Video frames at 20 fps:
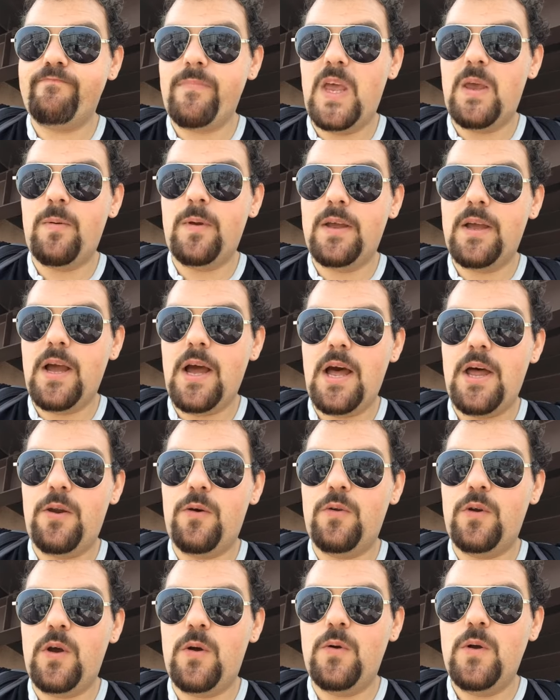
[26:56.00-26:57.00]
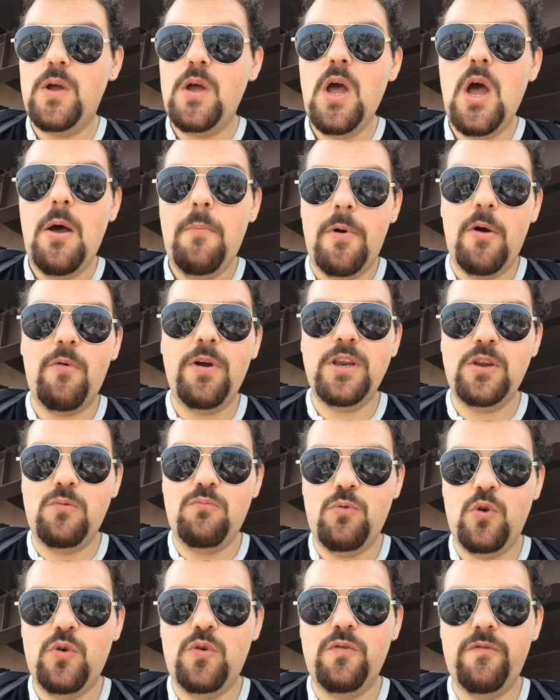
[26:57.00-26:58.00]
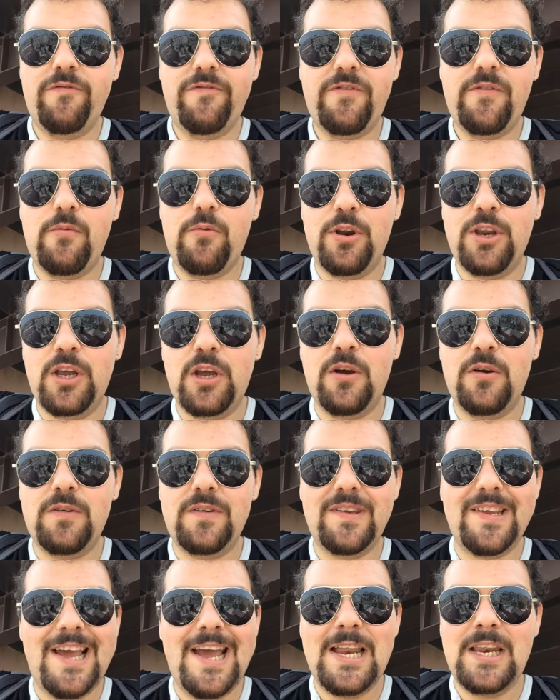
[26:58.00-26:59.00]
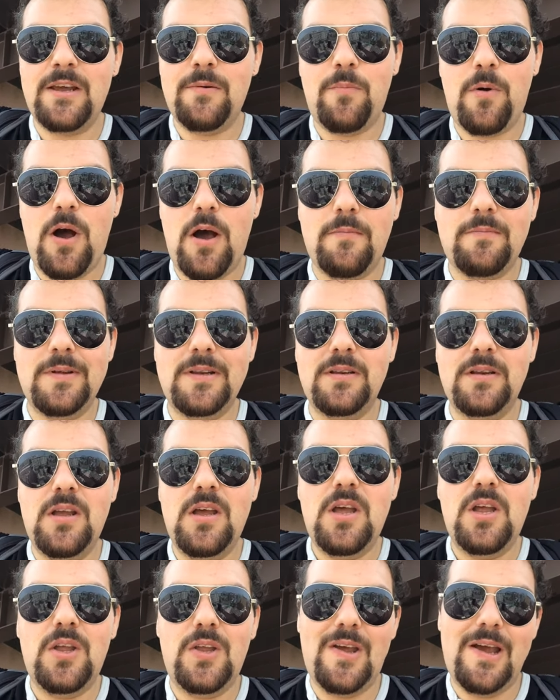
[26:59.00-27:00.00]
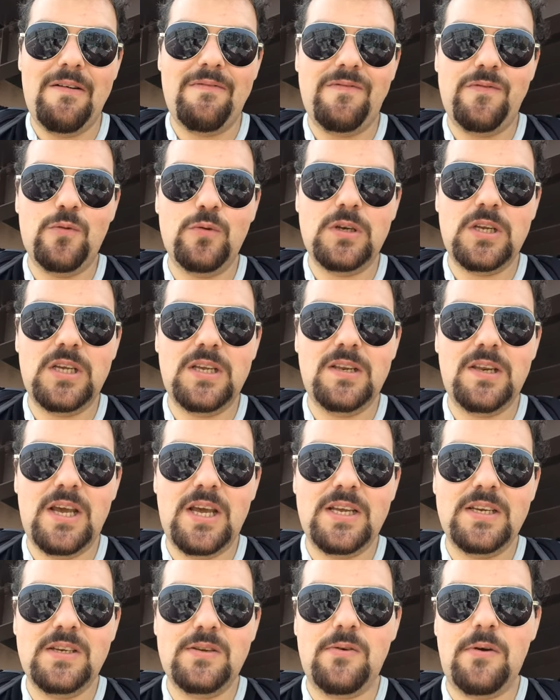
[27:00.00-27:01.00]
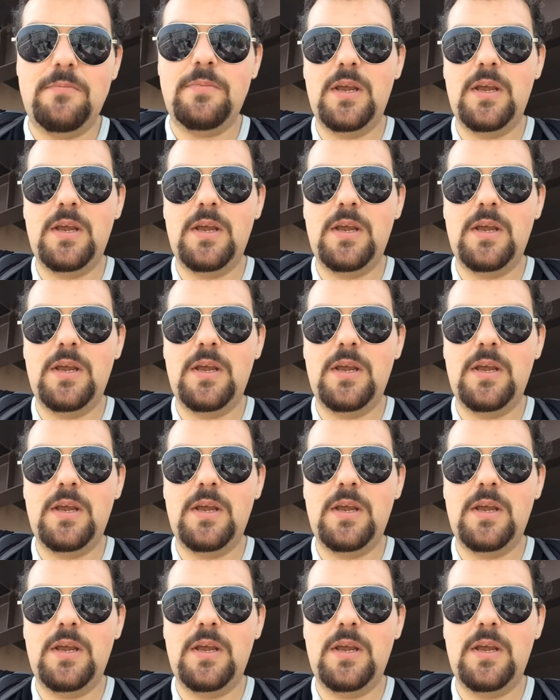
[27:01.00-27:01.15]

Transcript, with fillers: Maybe I don't know. But when you move, when you go into any apartment, you have 14 days to